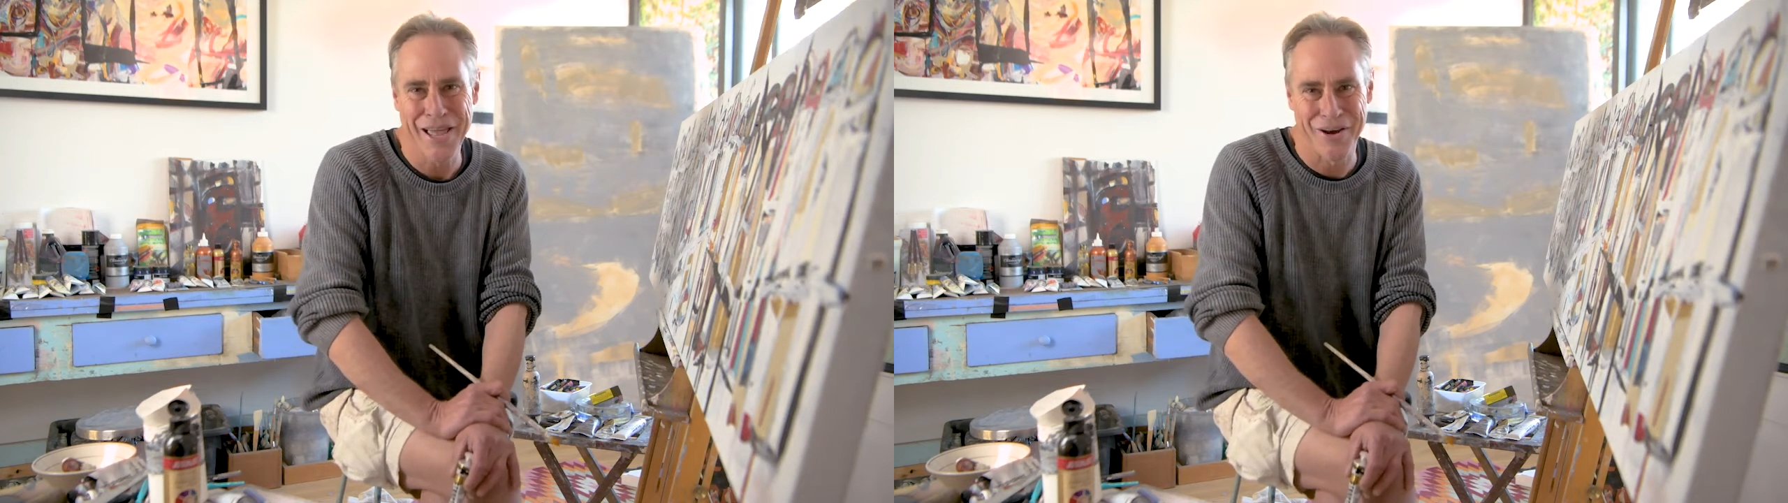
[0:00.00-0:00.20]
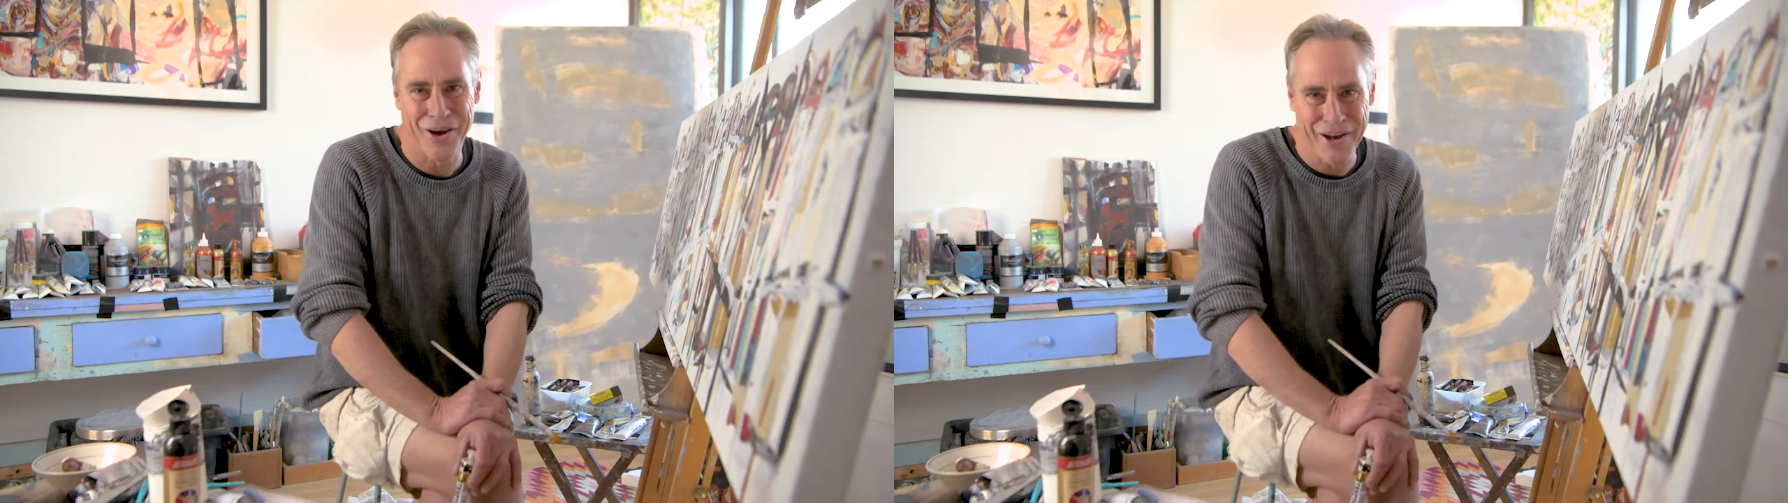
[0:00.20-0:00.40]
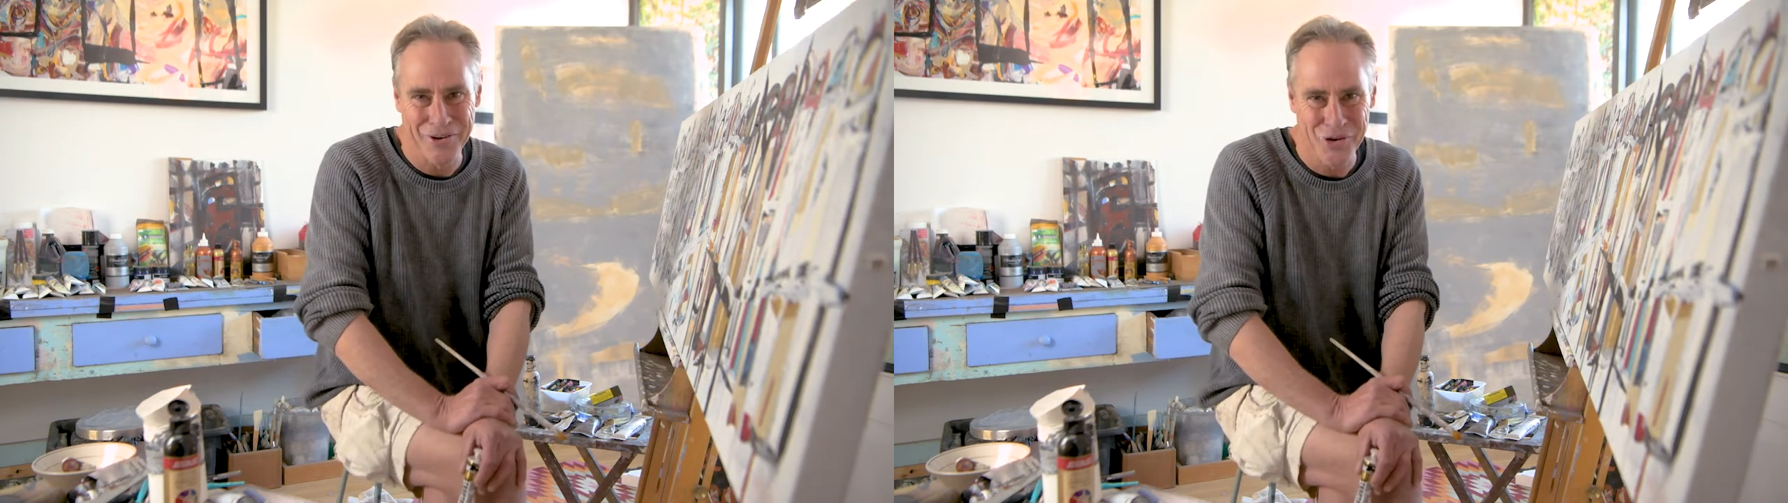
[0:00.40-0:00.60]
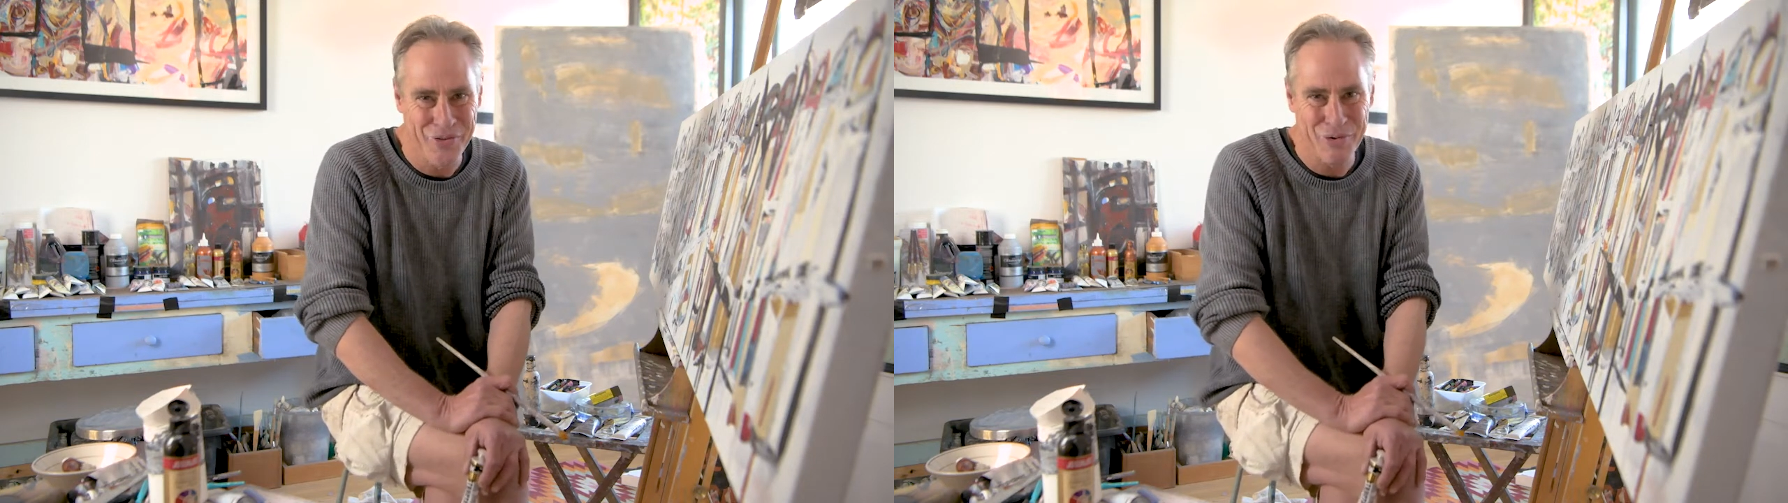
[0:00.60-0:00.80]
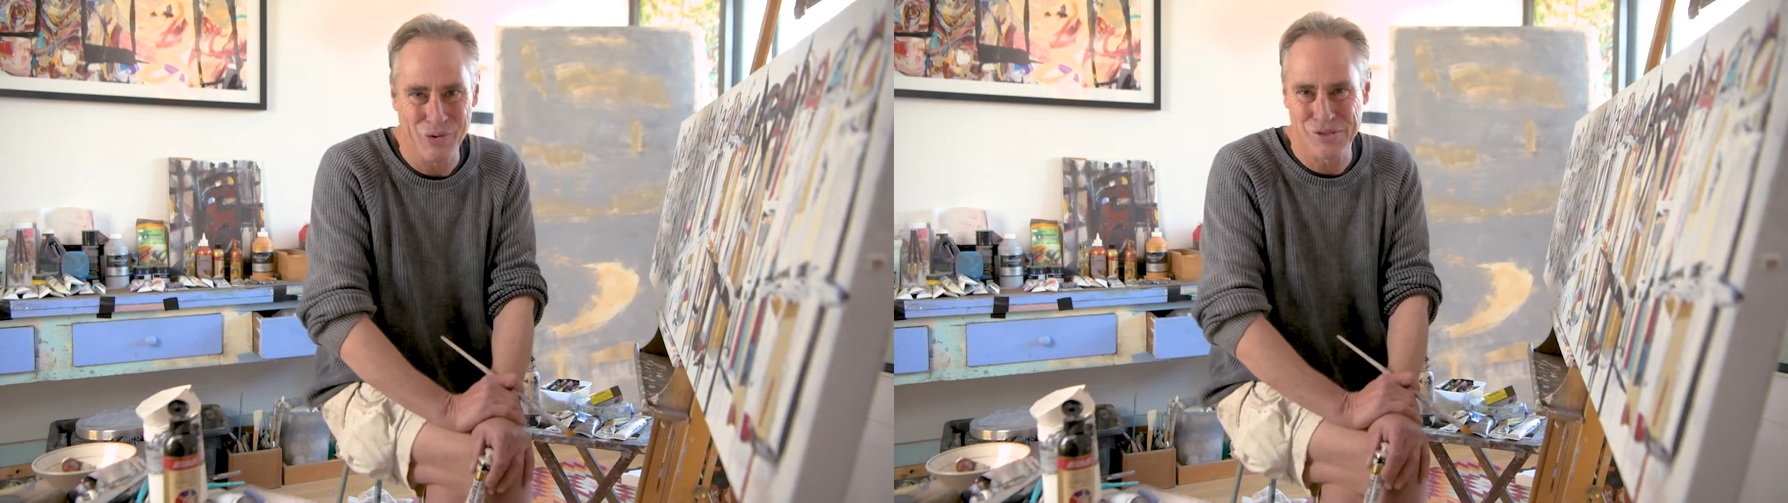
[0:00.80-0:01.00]
And I
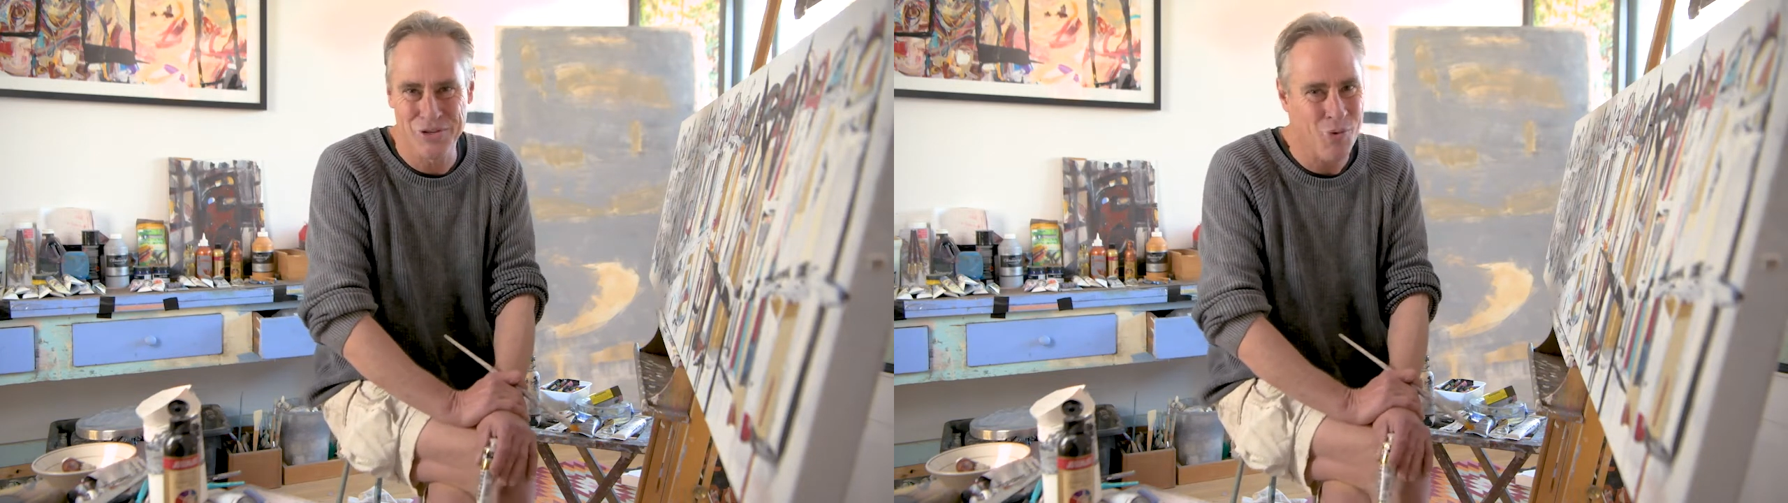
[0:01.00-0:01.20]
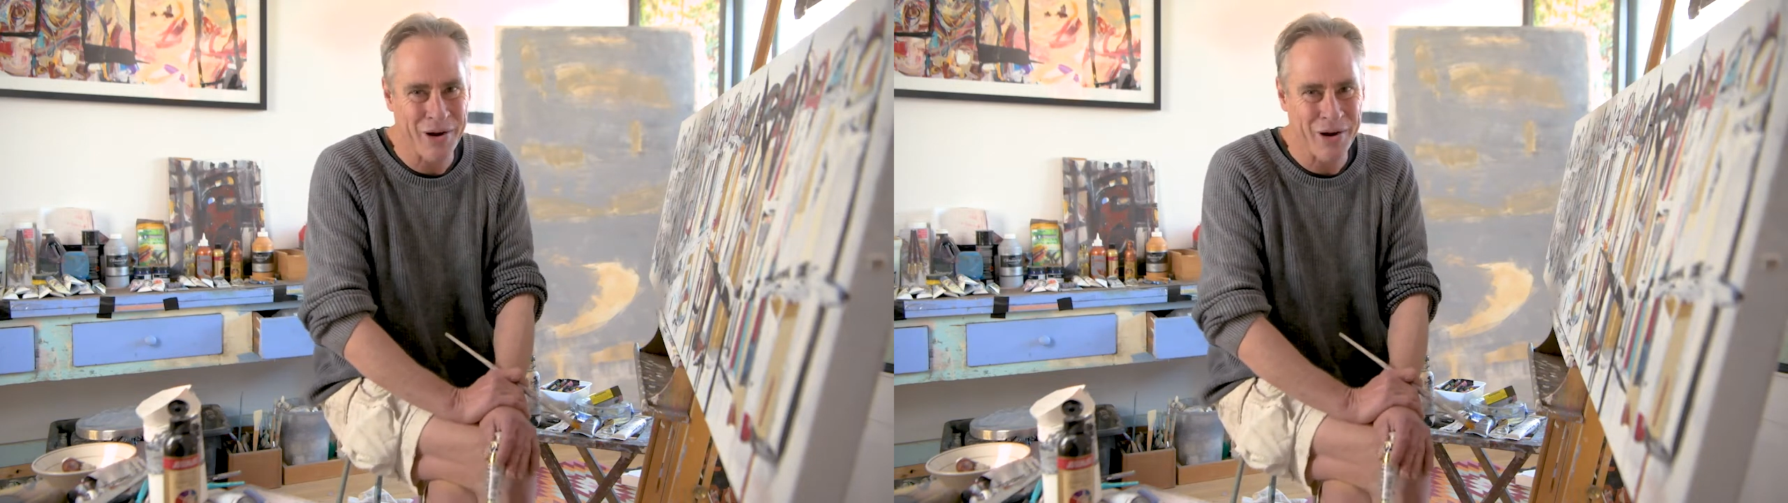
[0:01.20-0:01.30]
knew there wasn't a